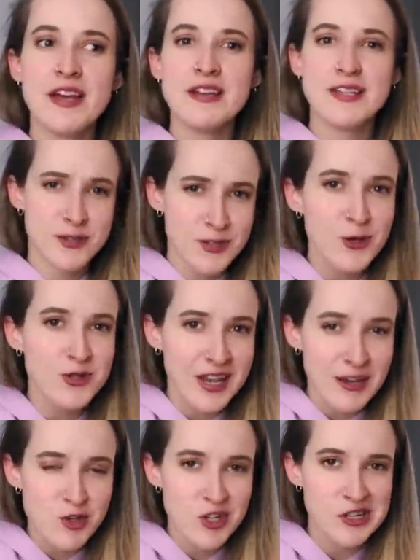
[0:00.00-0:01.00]

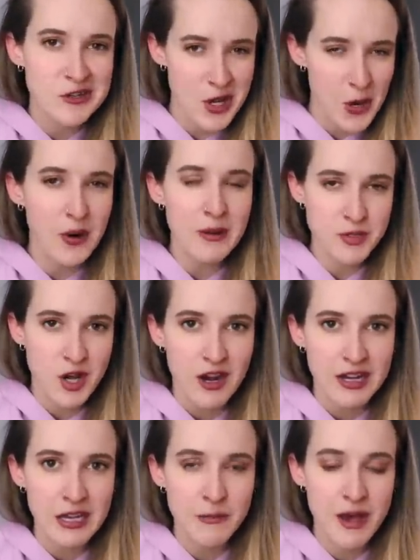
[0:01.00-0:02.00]
disassociation, you know what I'm
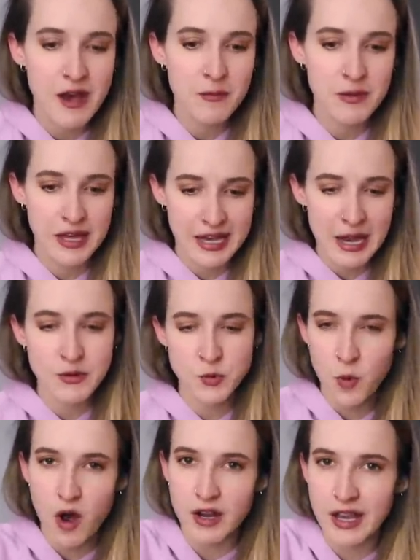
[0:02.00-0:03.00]
talking about, but like I was
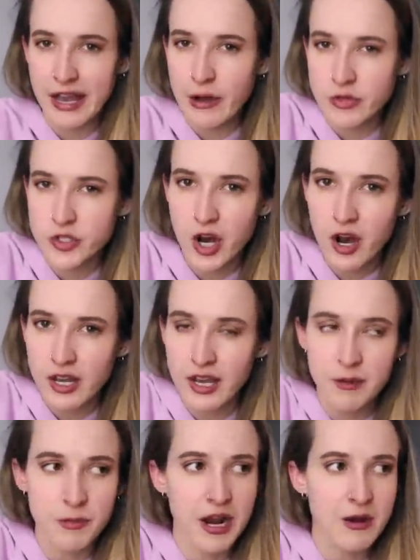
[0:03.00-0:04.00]
walking, I was
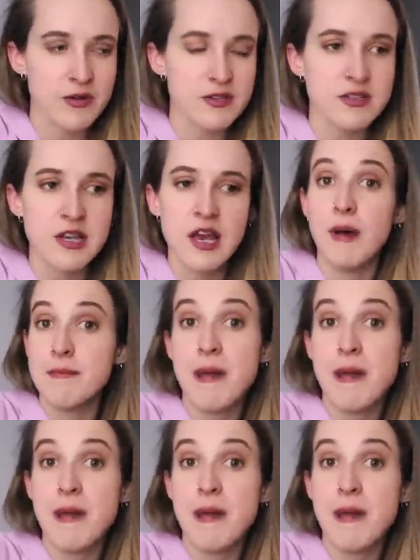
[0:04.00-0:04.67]
talking, but my